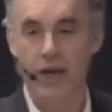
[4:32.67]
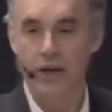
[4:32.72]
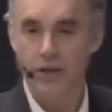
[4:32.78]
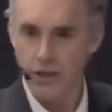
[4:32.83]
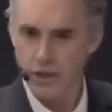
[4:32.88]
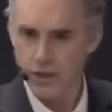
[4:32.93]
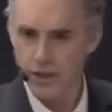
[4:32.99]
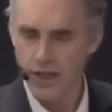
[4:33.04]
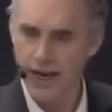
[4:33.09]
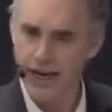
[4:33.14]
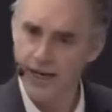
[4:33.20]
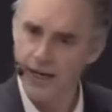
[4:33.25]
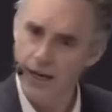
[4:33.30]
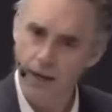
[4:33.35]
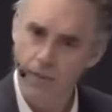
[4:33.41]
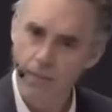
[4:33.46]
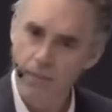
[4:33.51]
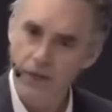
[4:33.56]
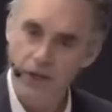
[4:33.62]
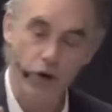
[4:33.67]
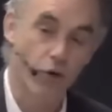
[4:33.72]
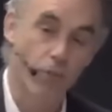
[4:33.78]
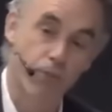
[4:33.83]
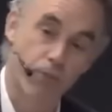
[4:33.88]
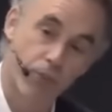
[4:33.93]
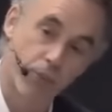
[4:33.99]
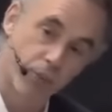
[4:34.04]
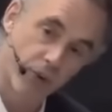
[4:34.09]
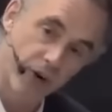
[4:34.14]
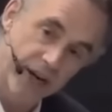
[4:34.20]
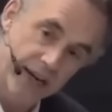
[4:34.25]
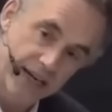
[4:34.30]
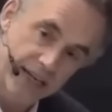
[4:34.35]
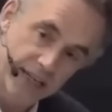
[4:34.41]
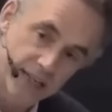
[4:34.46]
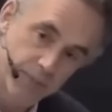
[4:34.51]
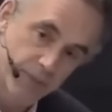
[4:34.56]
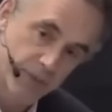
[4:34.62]
Just like your
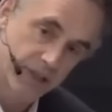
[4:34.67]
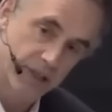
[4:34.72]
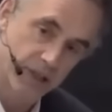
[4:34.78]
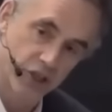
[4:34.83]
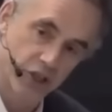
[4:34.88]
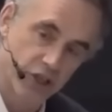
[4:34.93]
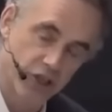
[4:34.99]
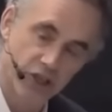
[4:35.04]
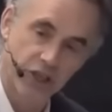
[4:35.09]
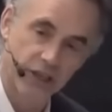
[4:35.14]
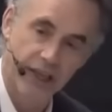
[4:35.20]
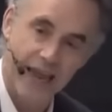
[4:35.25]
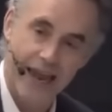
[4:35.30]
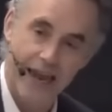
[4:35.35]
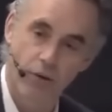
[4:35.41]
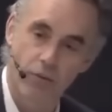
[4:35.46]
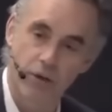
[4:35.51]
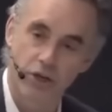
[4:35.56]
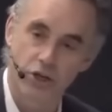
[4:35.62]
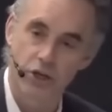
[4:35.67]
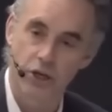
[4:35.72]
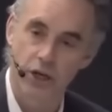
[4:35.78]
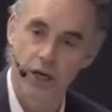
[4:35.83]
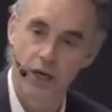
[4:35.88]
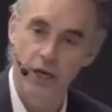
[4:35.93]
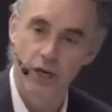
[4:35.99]
predisposition to language.